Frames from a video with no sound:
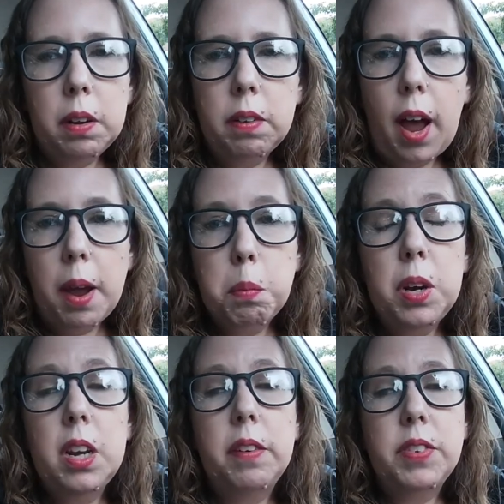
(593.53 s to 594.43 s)
have I
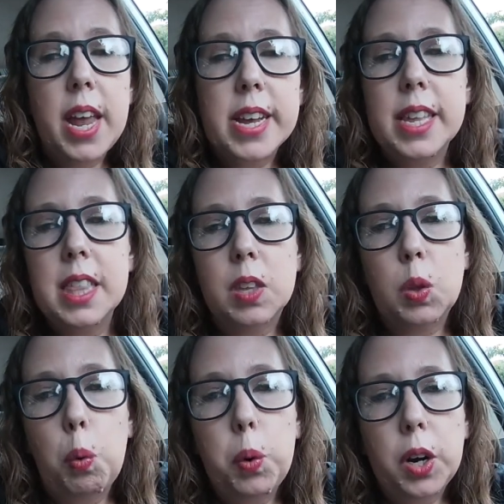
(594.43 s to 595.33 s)
wouldn't have taken this
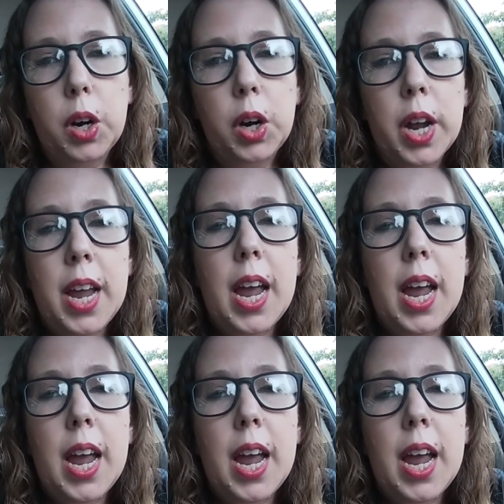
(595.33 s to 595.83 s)
order